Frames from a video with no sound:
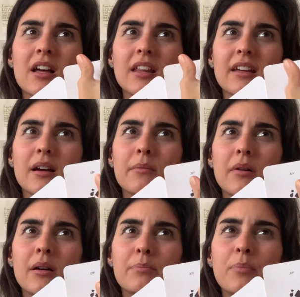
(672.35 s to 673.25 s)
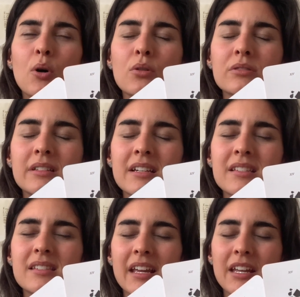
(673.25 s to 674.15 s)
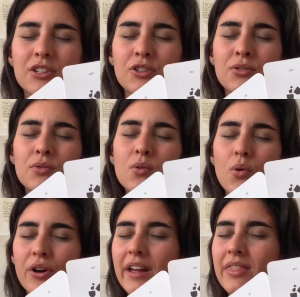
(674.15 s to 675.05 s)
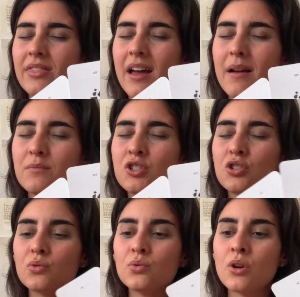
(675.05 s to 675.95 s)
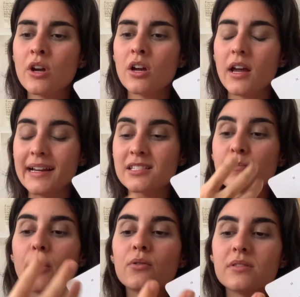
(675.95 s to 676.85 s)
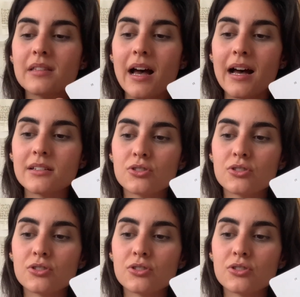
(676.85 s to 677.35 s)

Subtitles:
like a boldness in you or in them to expose that,